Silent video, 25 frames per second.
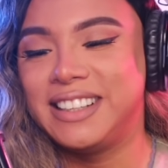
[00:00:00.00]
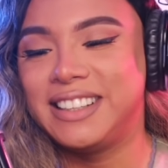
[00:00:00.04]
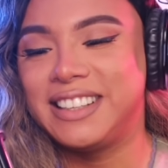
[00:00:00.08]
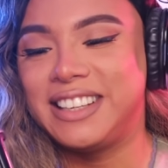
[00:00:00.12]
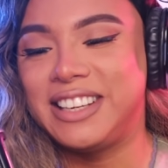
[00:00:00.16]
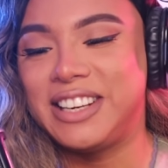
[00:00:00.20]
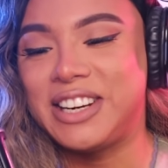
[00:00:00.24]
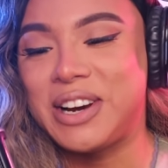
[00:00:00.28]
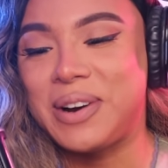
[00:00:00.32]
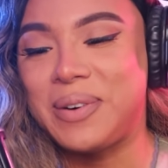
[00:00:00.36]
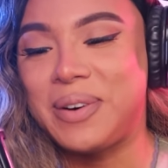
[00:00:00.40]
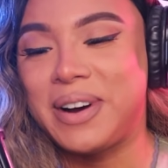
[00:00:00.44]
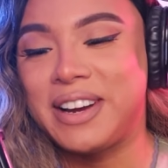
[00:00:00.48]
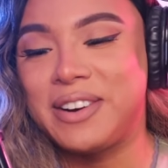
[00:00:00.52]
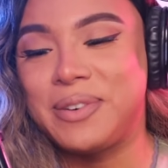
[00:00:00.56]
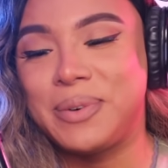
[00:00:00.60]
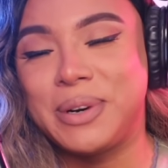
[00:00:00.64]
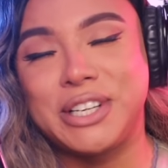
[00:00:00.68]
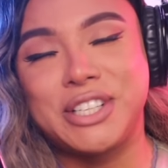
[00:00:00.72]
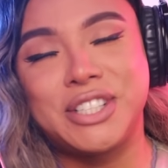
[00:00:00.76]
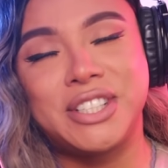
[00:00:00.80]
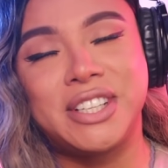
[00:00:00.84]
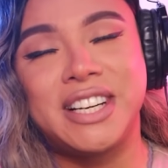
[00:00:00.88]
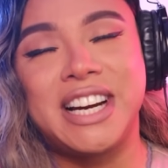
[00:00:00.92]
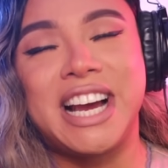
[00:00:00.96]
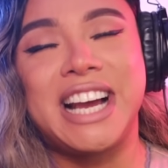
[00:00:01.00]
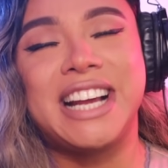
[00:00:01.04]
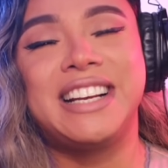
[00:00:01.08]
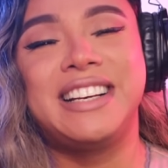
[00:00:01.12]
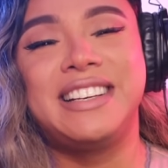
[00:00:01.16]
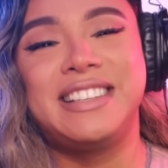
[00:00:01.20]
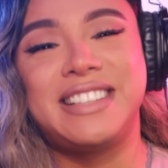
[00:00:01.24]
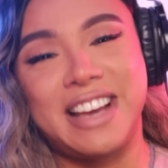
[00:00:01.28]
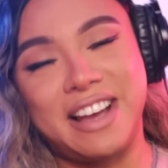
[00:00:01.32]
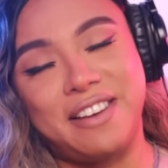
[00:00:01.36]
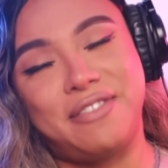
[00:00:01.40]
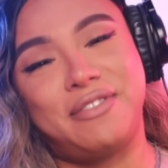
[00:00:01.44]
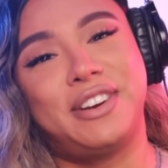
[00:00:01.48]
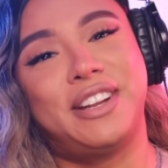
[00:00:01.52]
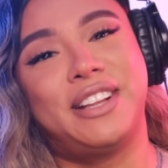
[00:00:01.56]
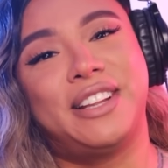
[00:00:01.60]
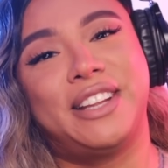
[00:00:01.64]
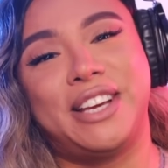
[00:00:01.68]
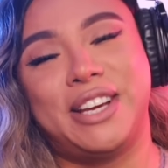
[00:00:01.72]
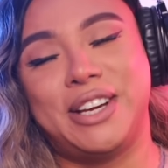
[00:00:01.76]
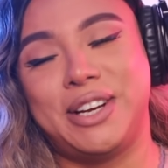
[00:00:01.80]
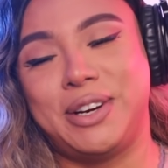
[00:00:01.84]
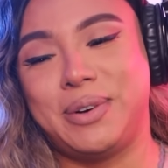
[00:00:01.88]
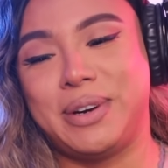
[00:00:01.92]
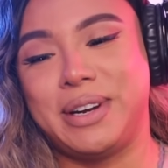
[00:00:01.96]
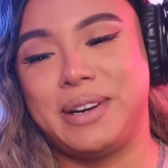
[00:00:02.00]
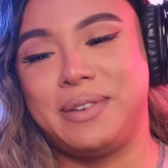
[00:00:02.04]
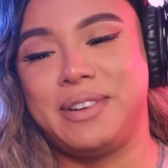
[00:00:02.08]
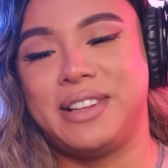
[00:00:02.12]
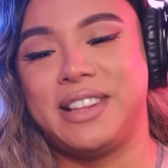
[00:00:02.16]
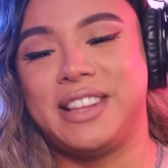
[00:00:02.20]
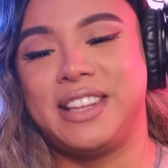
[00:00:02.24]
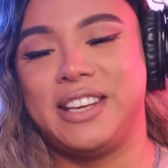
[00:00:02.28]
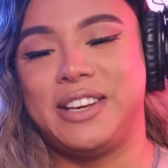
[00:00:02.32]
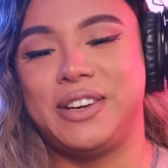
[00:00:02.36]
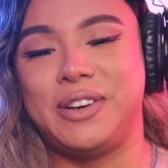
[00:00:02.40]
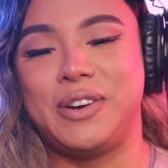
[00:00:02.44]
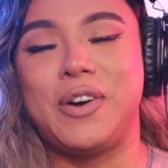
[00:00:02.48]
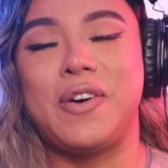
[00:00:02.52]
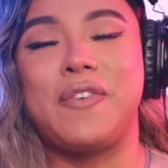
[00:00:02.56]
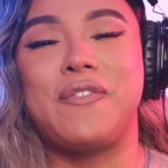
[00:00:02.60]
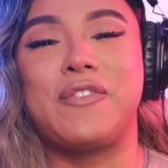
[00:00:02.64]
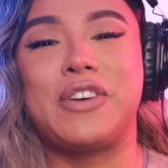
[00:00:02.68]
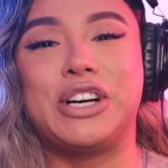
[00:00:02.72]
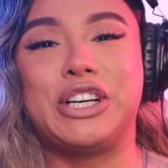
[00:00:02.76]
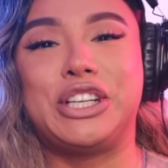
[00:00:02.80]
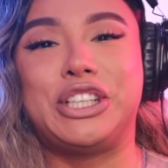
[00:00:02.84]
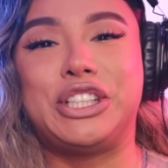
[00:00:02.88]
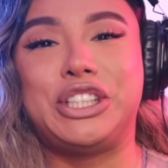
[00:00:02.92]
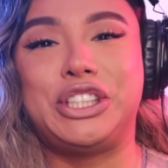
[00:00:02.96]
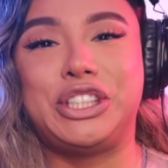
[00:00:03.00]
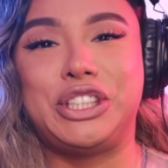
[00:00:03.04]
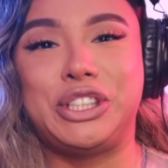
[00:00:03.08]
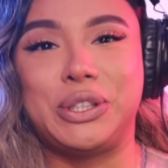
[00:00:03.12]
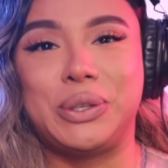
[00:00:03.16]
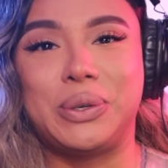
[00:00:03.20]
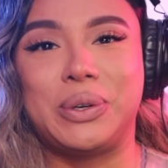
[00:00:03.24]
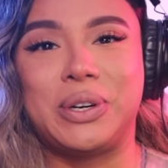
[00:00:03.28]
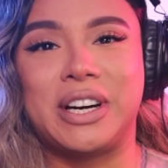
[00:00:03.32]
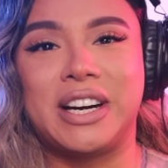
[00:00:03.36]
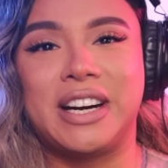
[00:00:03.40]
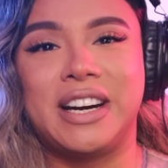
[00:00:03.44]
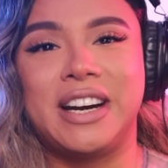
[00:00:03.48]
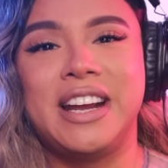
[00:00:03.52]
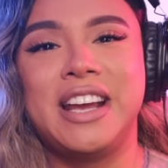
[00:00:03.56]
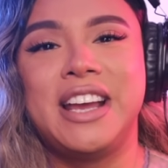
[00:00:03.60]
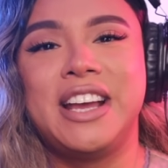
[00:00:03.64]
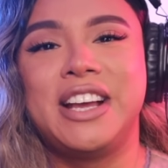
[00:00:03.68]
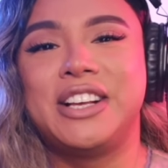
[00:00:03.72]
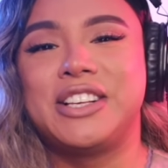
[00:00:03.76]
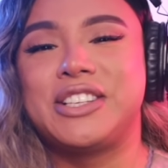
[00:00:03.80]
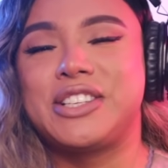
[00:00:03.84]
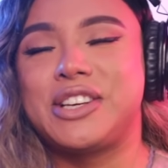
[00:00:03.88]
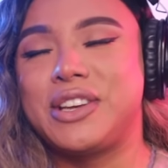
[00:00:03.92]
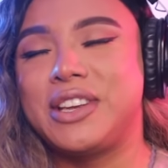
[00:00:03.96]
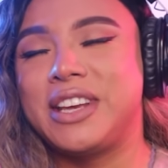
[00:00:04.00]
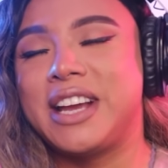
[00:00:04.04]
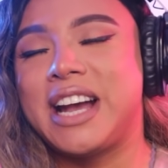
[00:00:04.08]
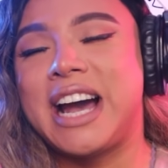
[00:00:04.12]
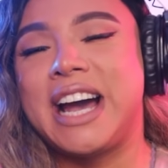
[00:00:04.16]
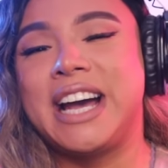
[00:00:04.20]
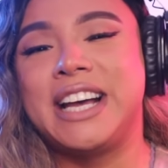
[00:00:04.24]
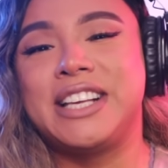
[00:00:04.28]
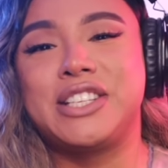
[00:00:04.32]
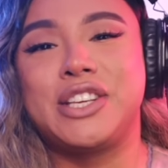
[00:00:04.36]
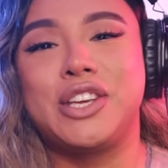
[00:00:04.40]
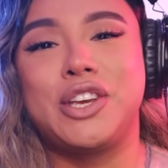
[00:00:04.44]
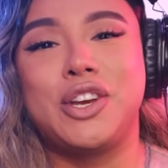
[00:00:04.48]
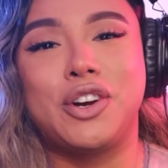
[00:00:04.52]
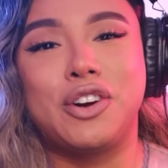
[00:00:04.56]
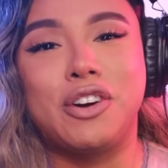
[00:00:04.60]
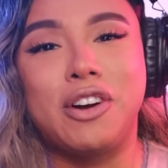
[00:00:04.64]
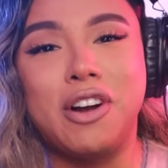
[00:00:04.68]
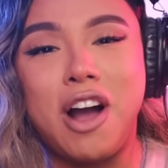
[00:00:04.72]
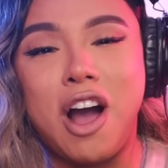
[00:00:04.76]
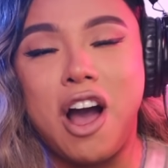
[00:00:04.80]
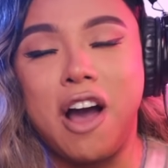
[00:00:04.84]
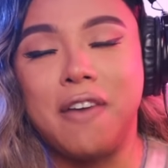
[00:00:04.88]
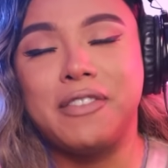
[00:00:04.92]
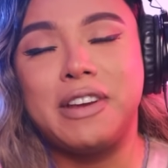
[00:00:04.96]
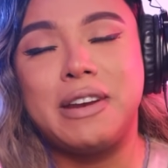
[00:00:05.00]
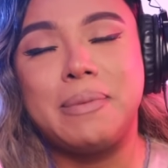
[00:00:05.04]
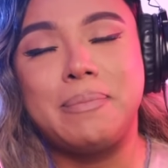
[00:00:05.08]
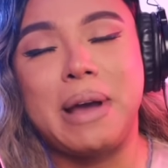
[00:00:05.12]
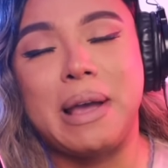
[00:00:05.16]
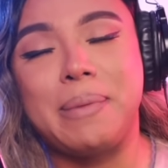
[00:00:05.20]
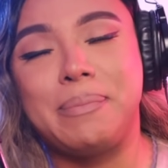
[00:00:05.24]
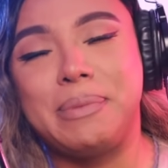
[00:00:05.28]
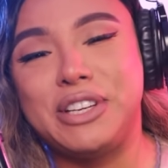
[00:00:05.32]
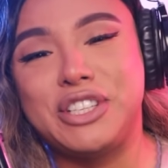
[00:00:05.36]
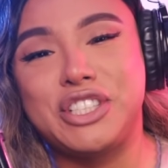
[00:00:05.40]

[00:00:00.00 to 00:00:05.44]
You know what, Richard? I definitely agree with you for sure. So you guys, your comment might